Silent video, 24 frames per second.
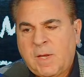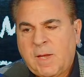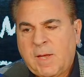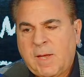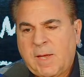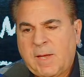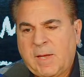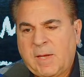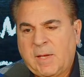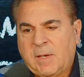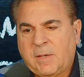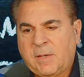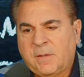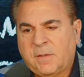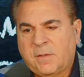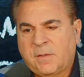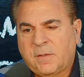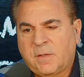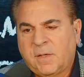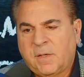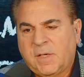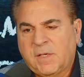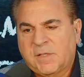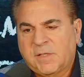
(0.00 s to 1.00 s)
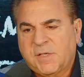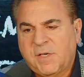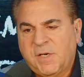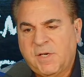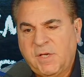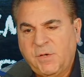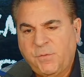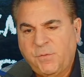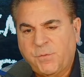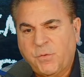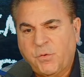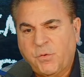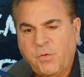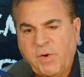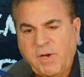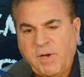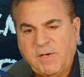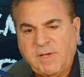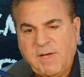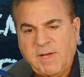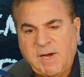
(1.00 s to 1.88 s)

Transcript: and it's an infrared